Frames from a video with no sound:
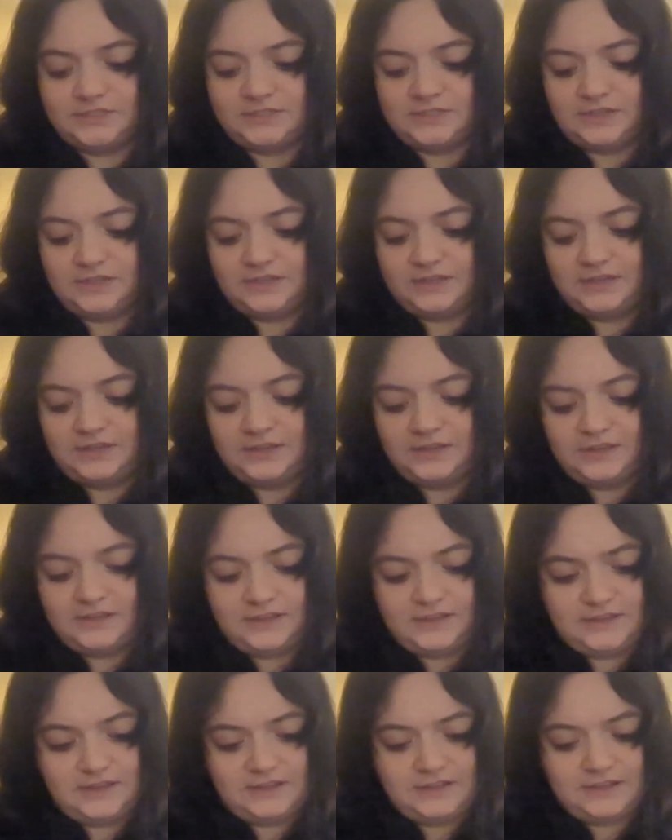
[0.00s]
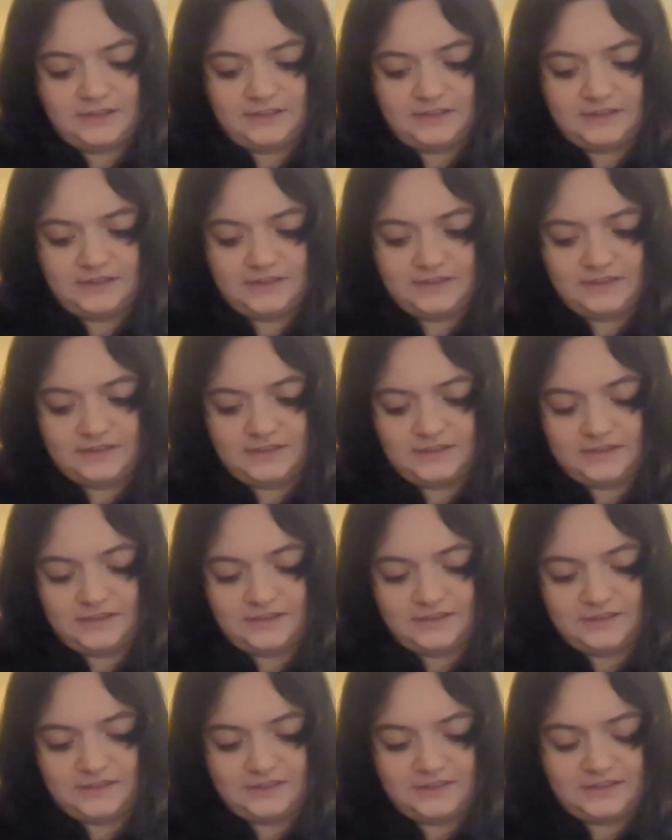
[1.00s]

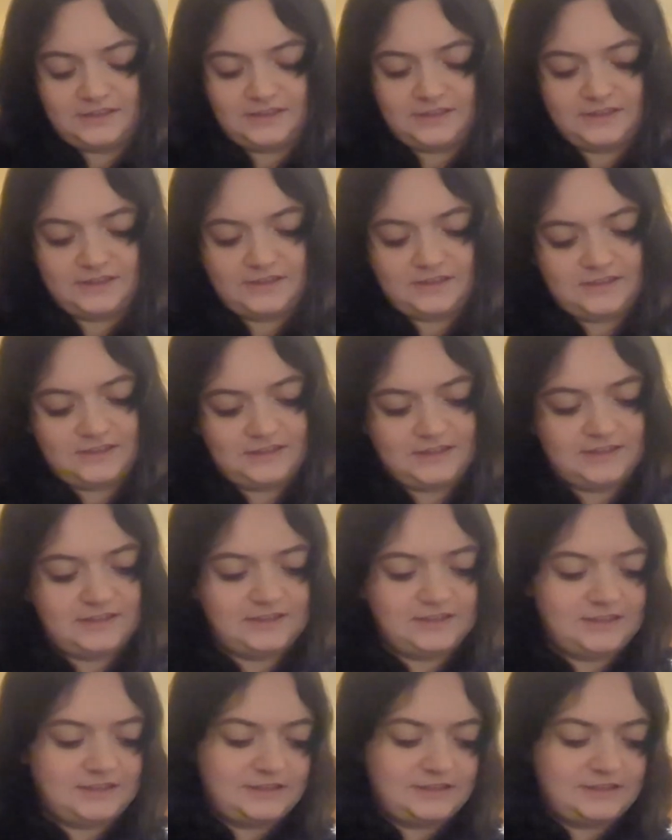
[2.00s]
[no speech]